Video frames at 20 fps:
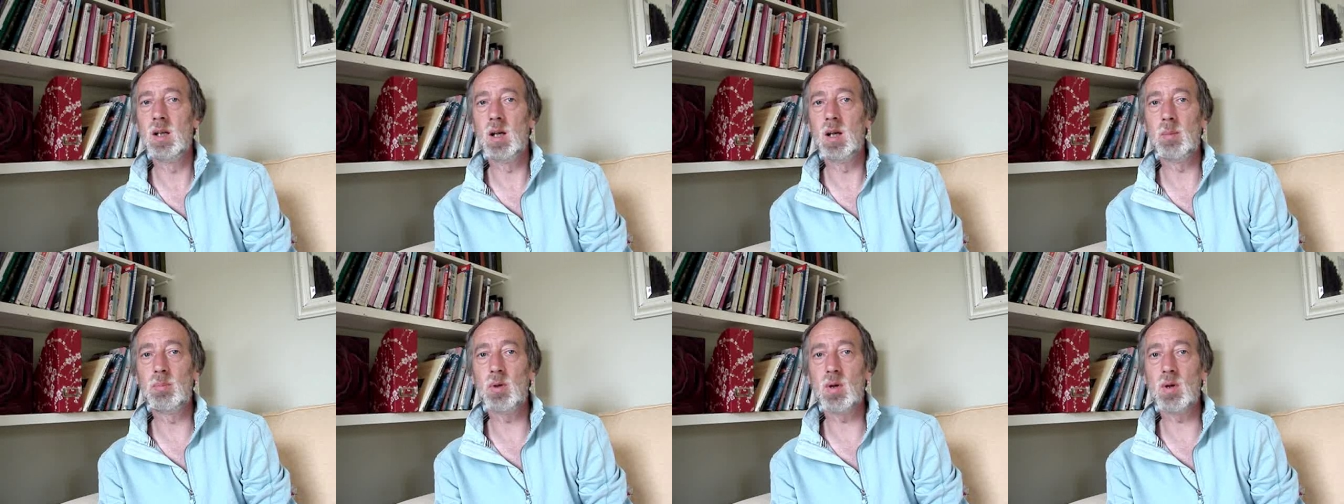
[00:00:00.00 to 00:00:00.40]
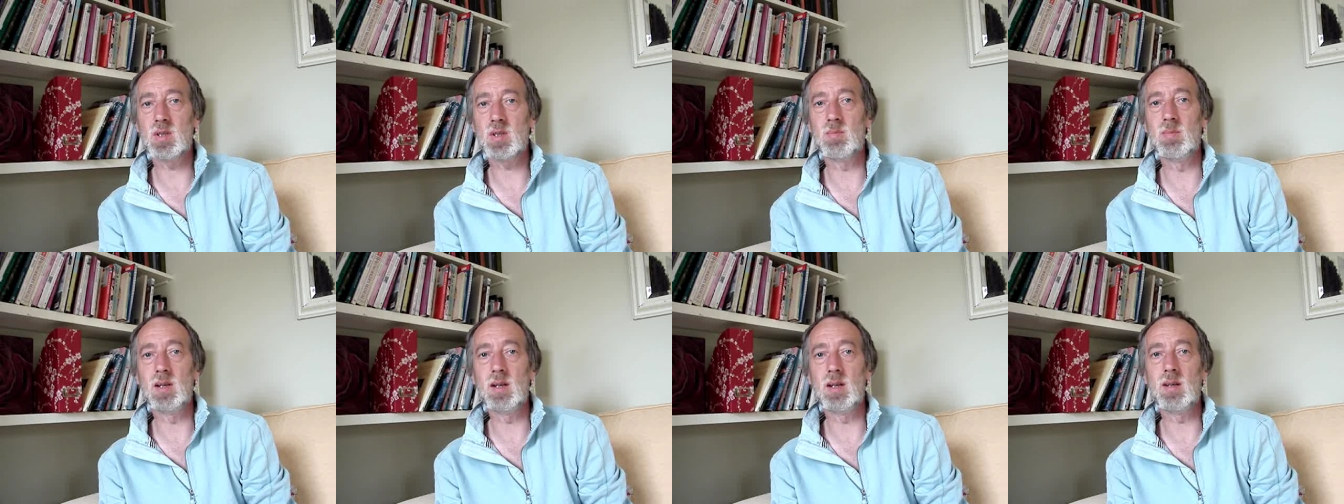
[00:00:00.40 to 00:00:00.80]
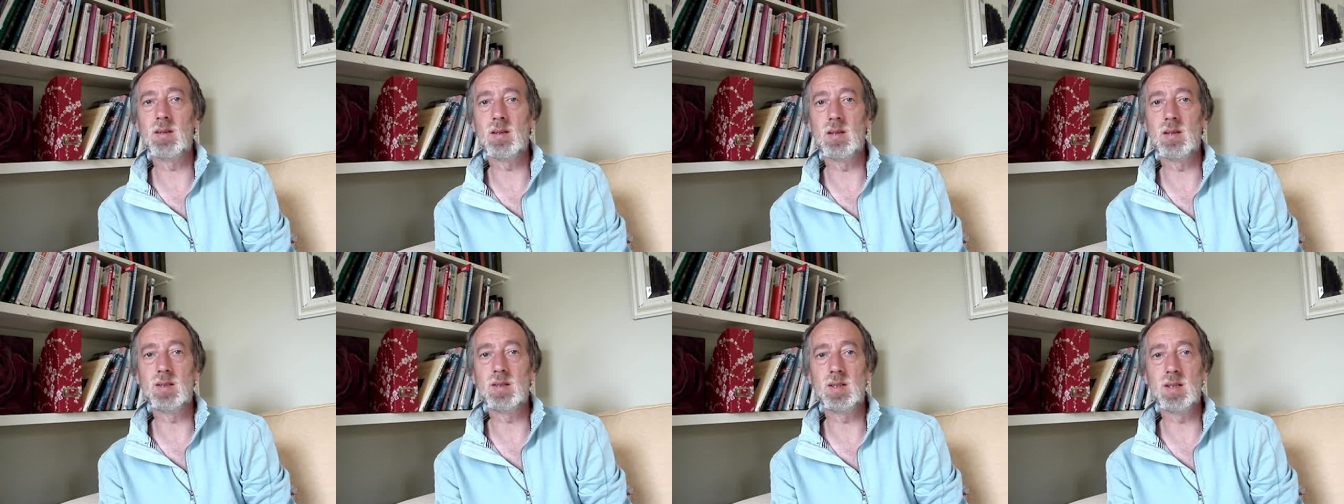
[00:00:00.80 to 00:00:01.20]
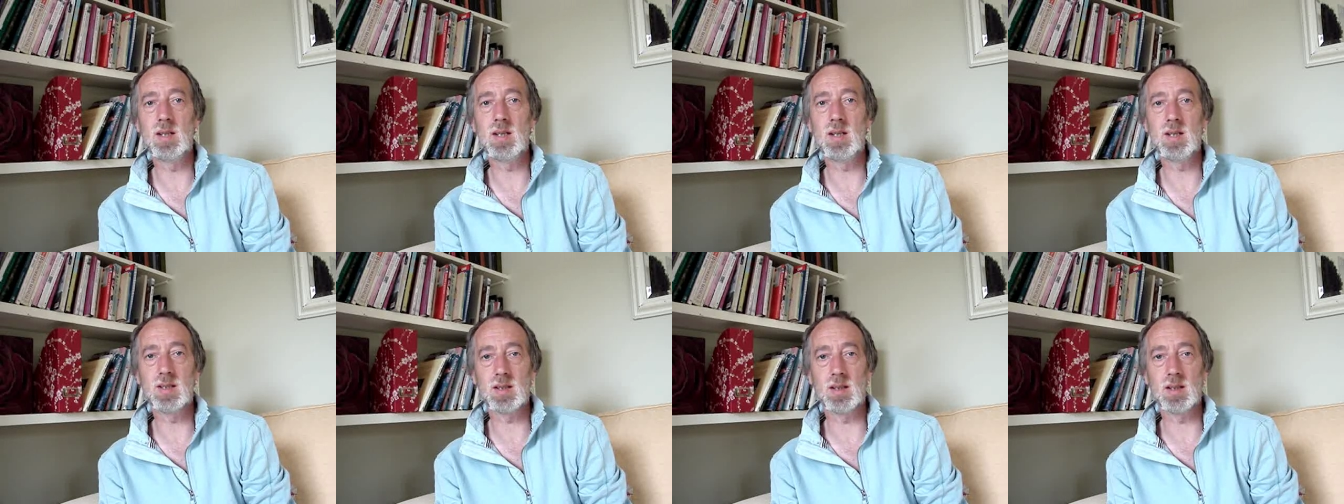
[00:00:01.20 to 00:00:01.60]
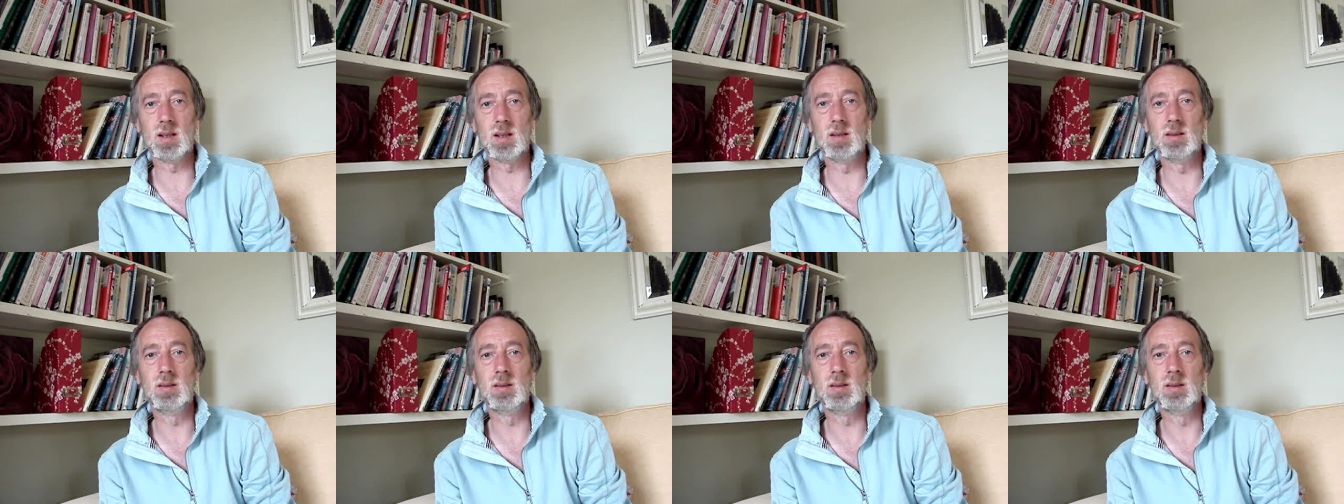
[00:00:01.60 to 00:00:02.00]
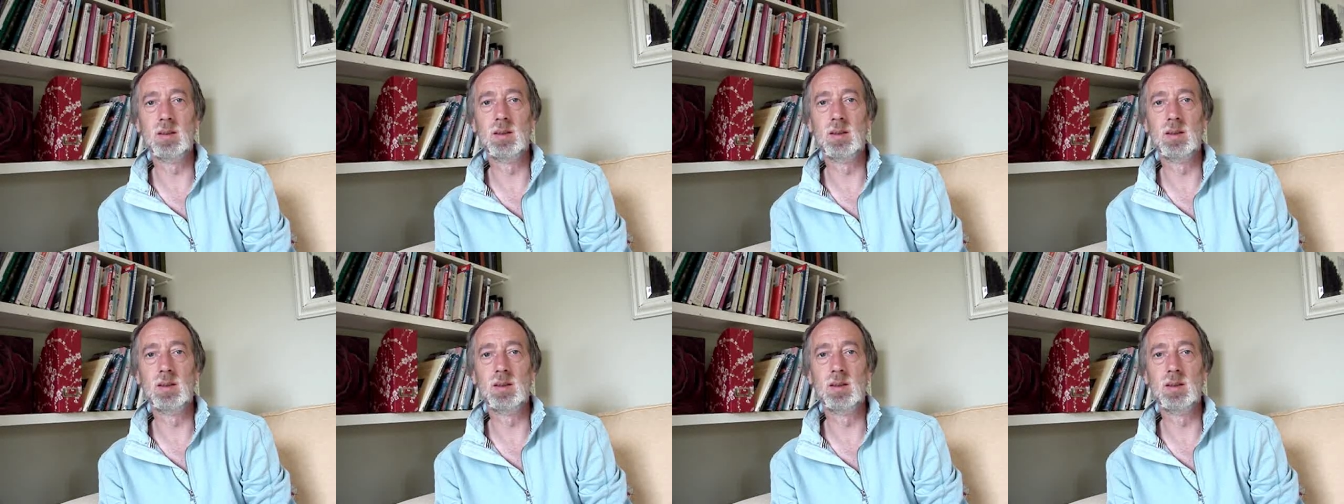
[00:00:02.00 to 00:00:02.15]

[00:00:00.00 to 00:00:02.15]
approximately 30 years ago.